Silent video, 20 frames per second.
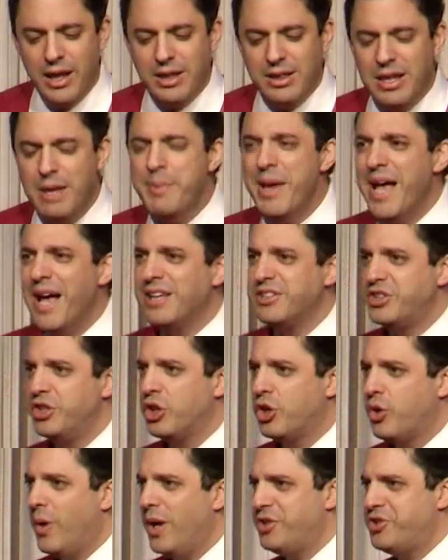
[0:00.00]
Let me ask you
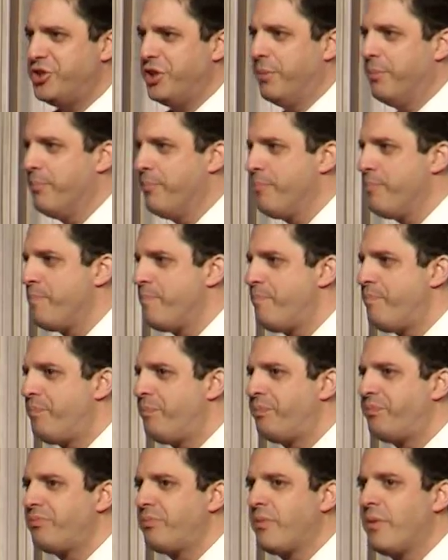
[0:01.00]
a question.
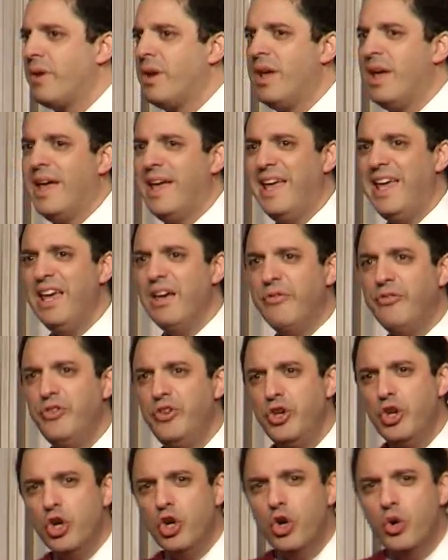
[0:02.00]
If
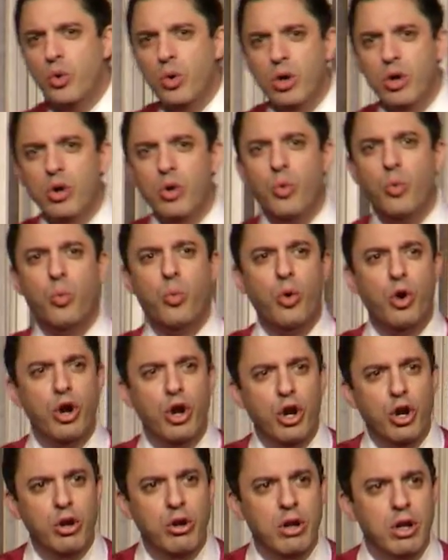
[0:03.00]
you
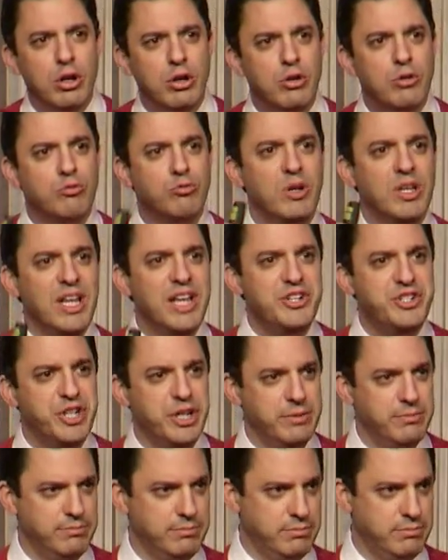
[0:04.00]
were religion,